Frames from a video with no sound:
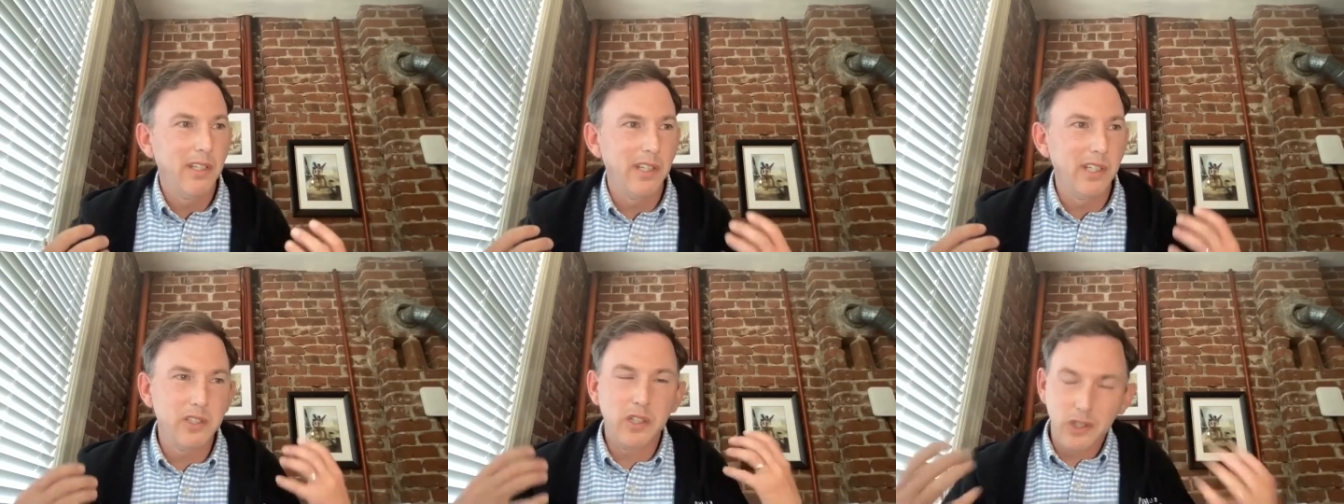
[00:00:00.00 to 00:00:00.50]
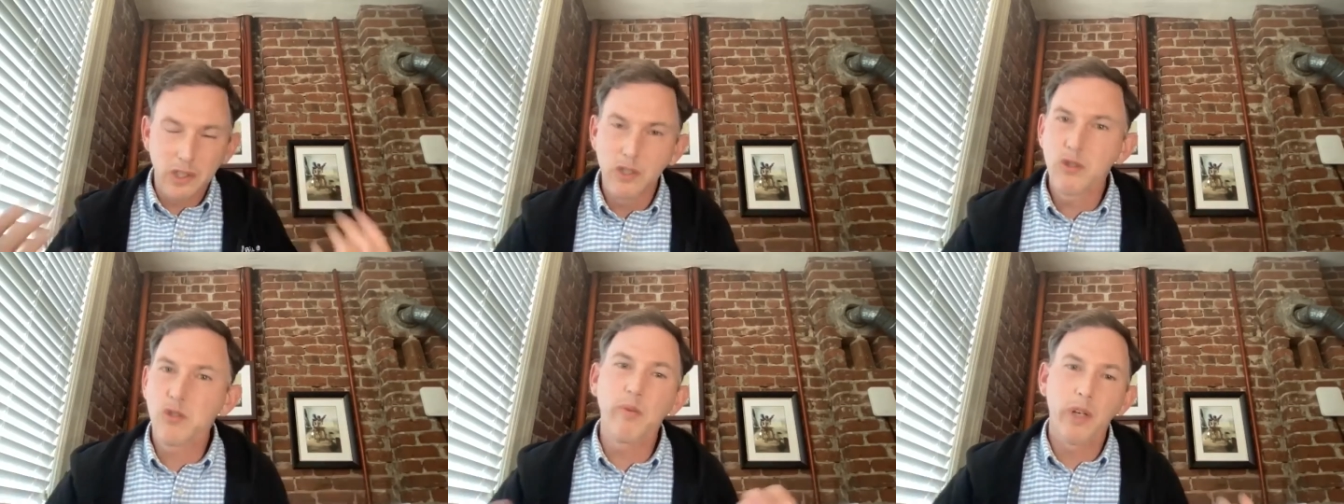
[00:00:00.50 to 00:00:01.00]
it's a
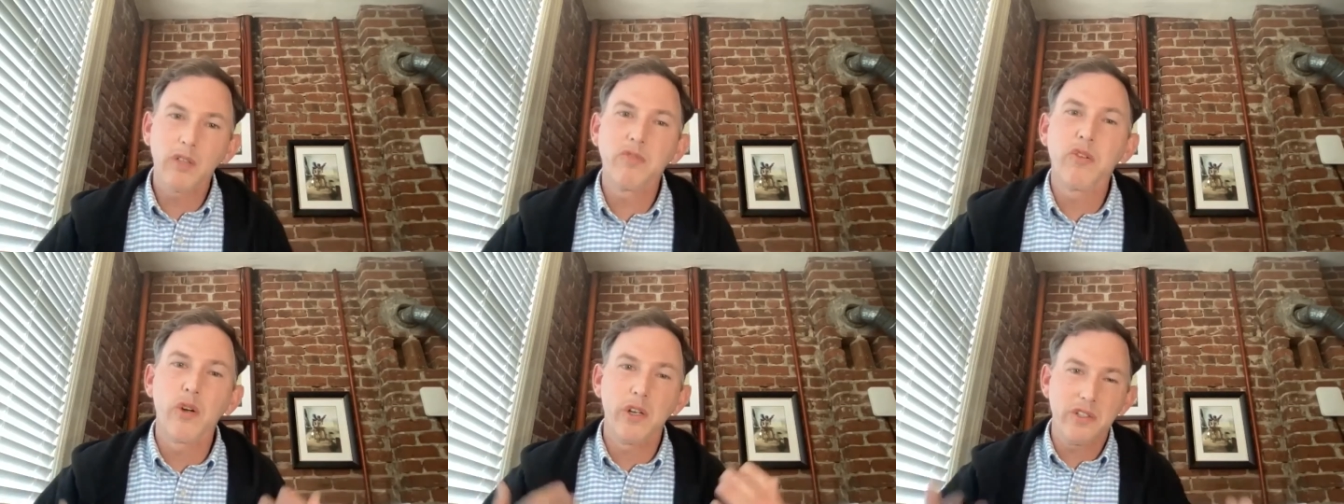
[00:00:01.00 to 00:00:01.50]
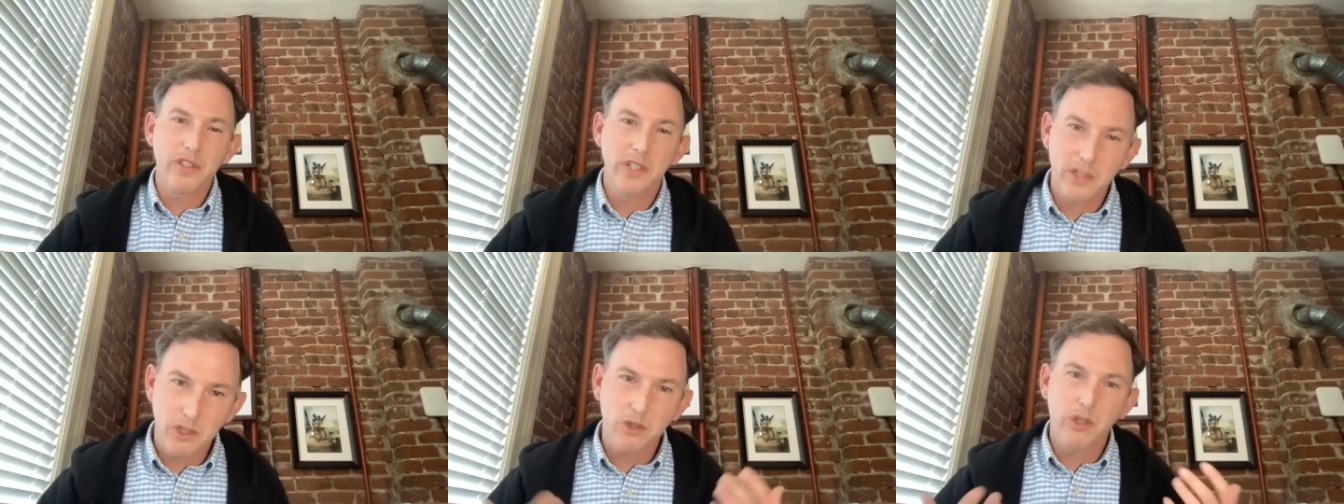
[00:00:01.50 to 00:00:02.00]
huge workforce
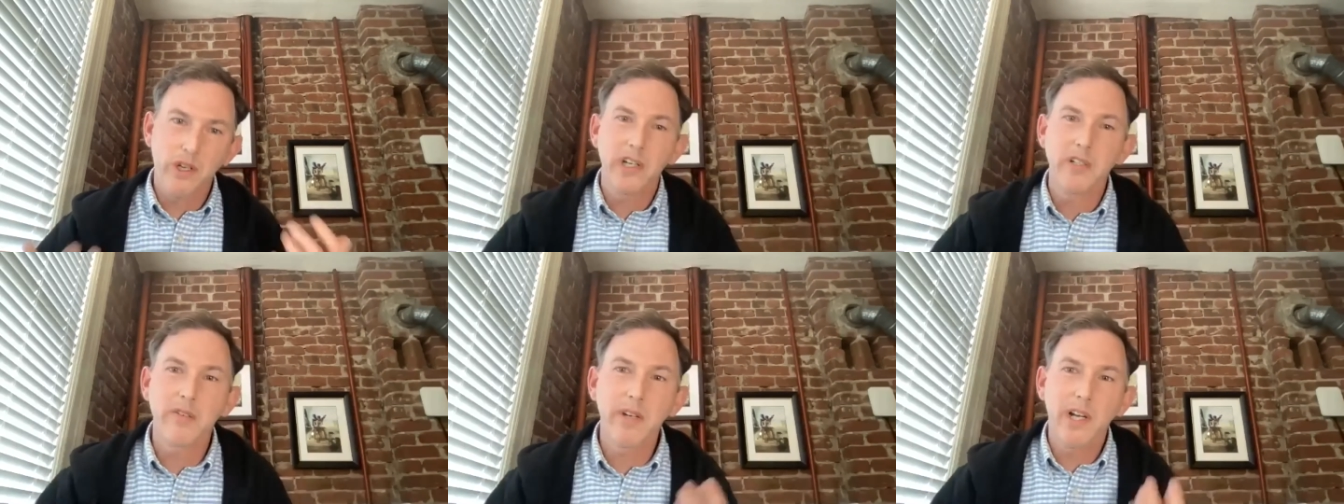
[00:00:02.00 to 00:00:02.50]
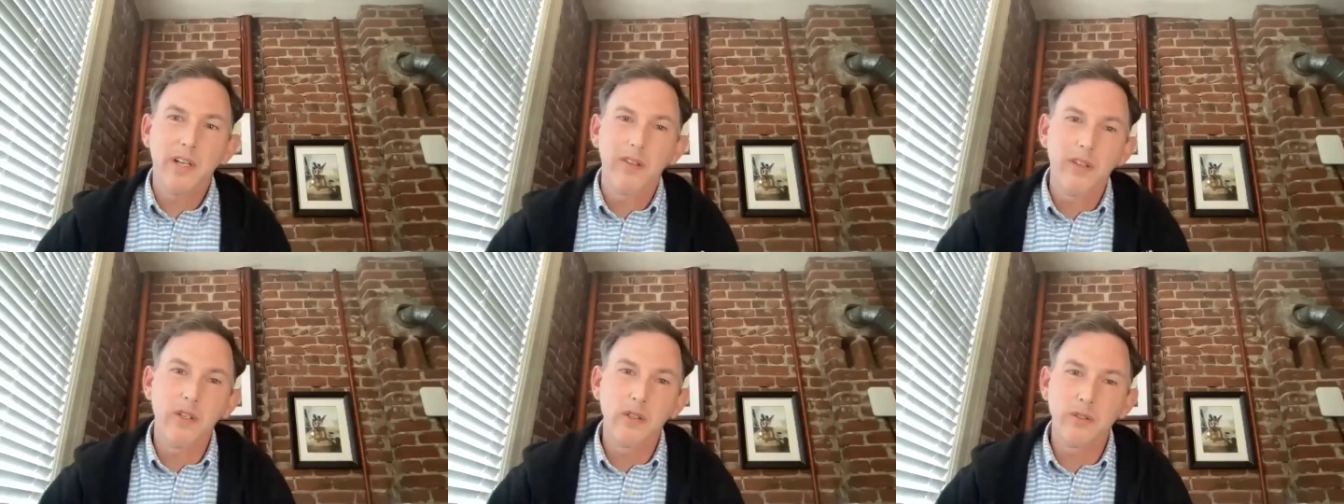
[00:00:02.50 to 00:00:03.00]
that's trained
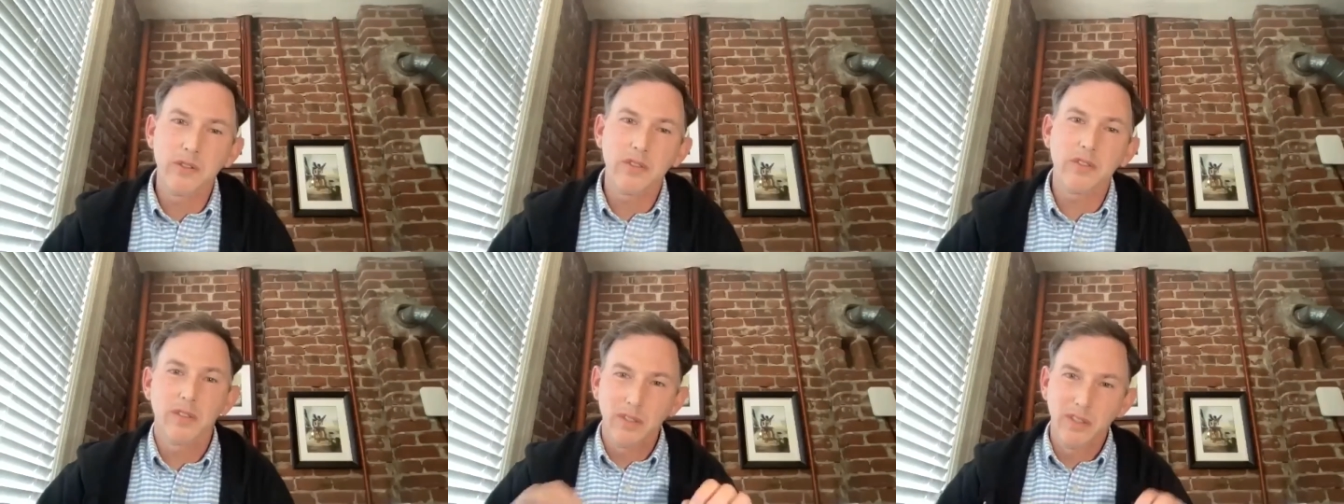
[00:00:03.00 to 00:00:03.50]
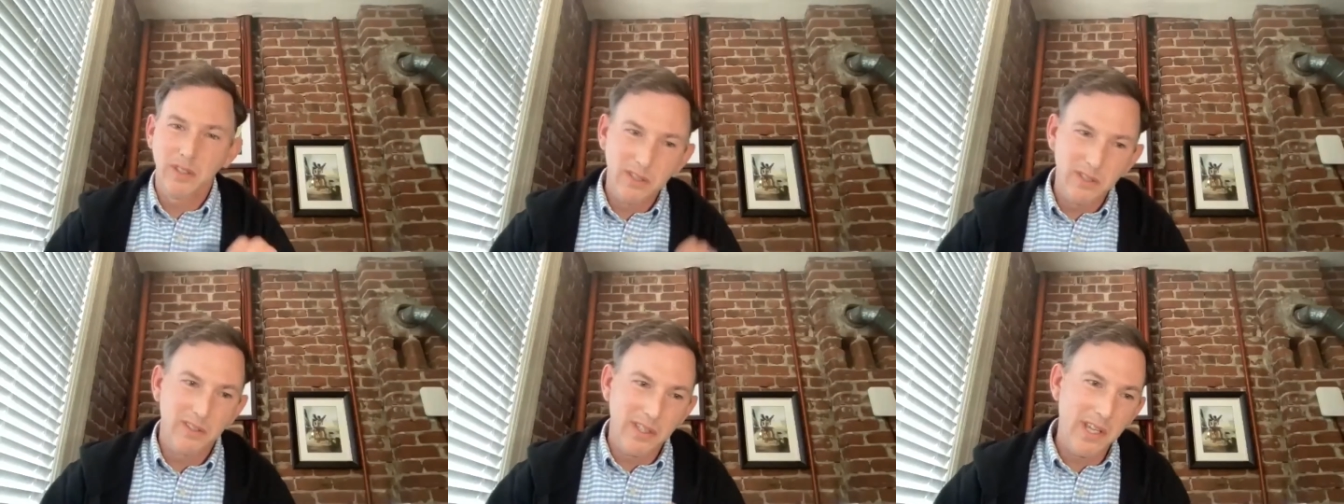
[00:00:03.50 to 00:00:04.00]
around those
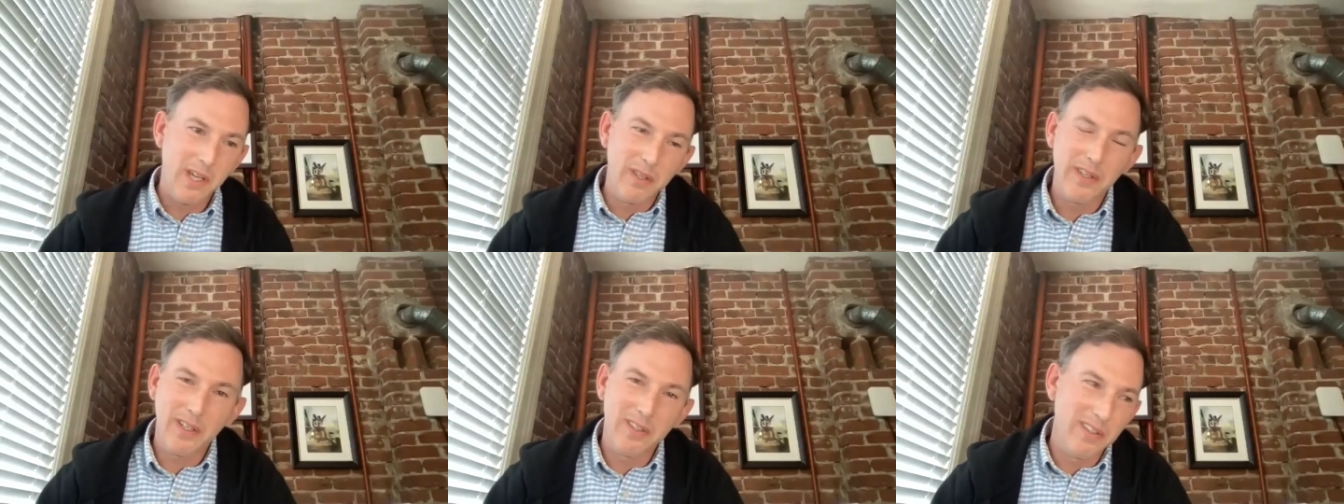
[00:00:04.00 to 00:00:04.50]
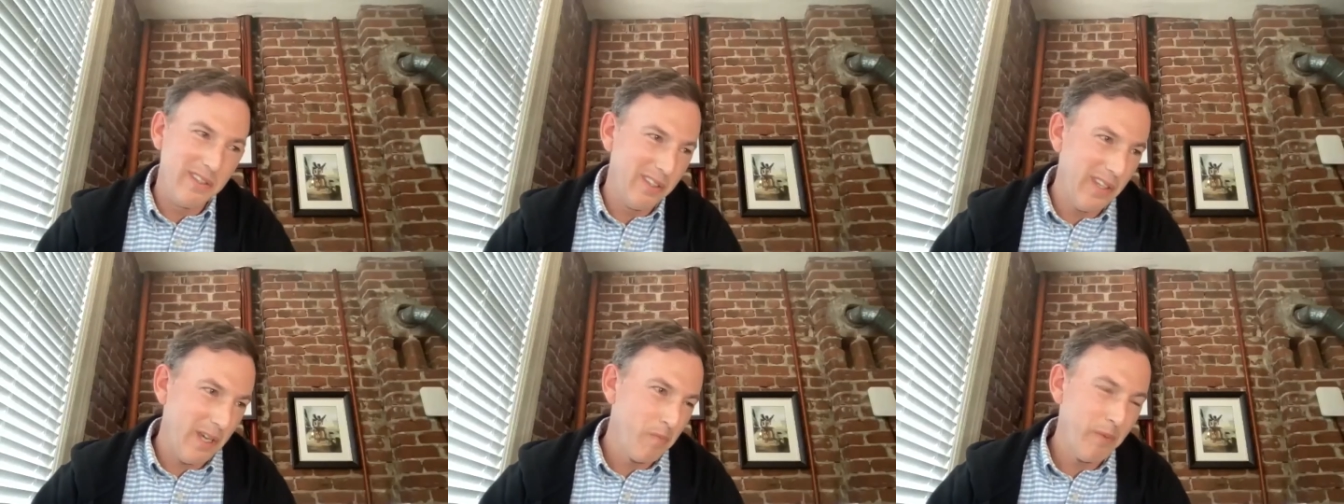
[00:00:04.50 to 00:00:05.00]
that that
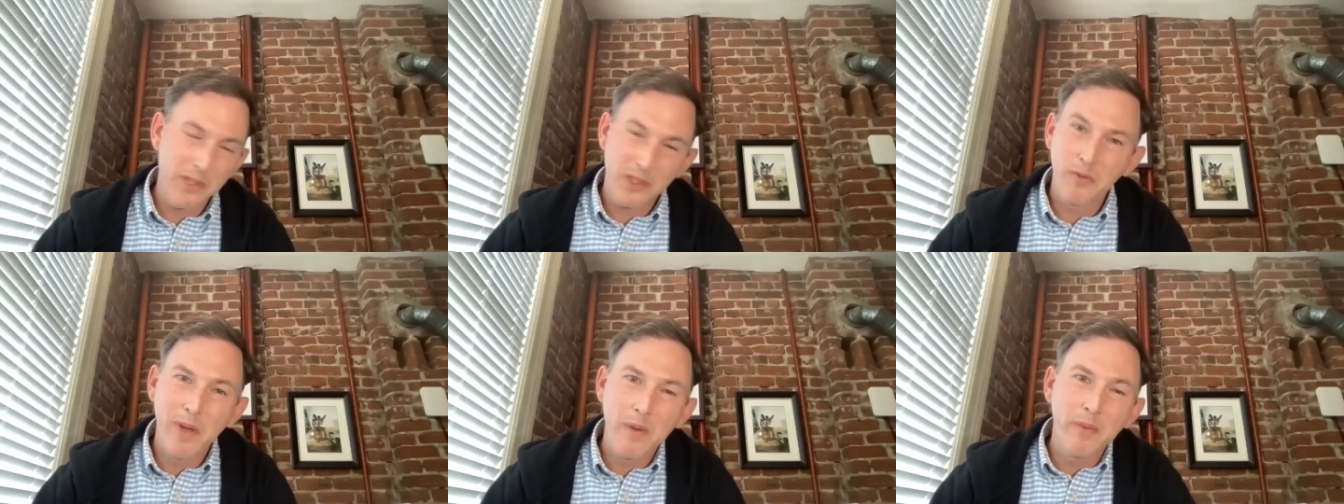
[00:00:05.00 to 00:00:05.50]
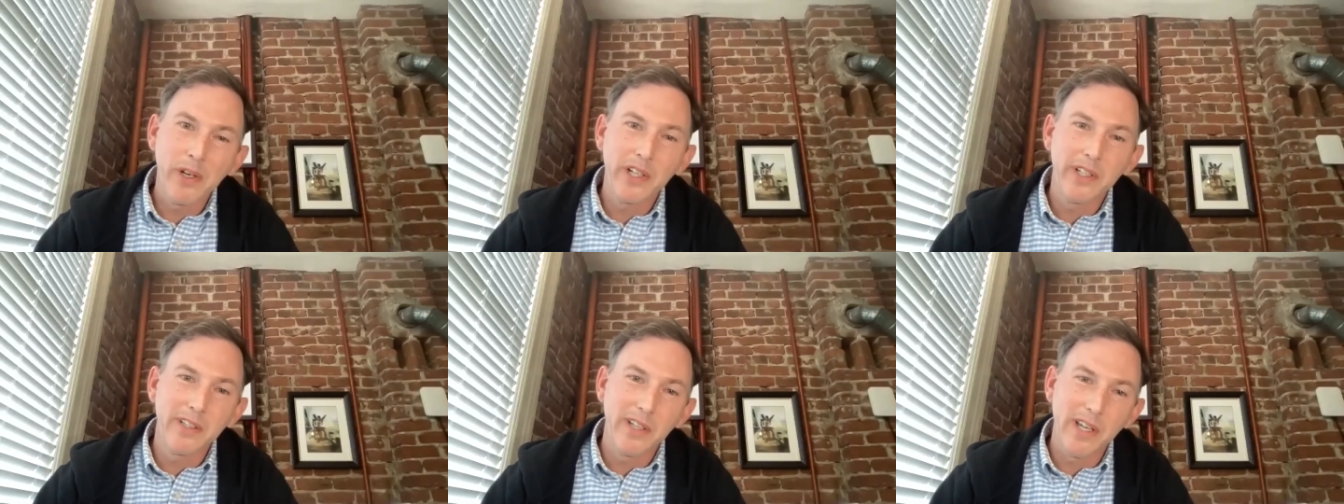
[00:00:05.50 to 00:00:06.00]
that muscle
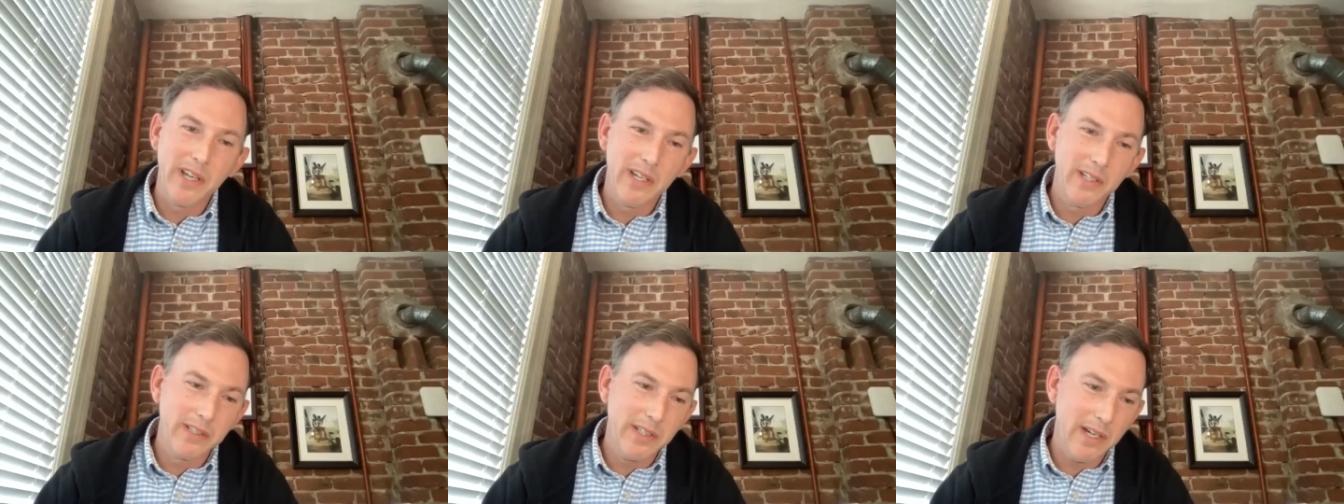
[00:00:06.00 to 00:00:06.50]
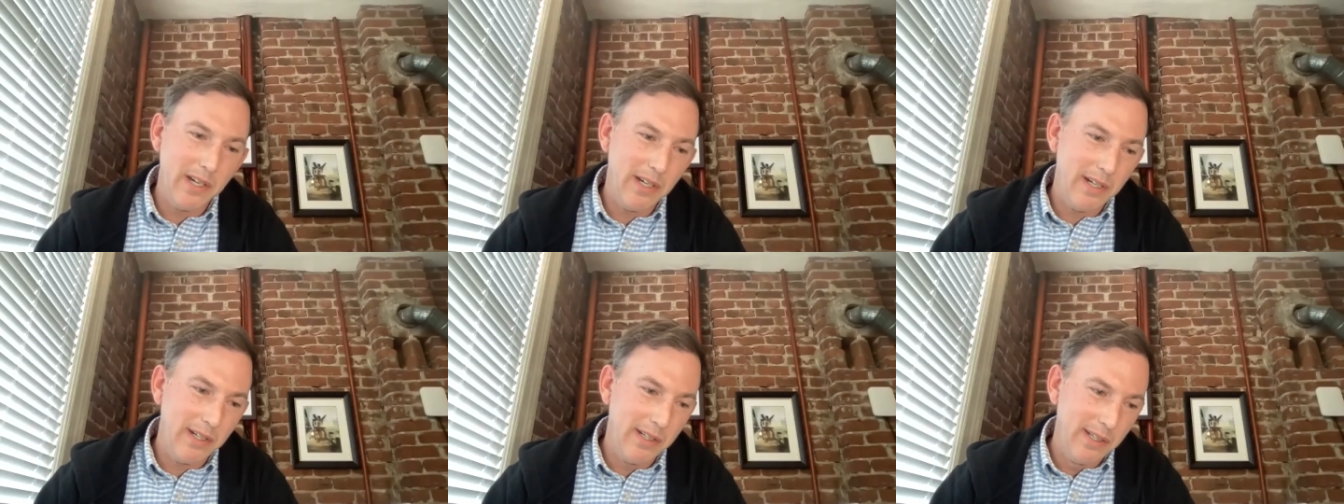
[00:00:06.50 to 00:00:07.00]
memory, and uh,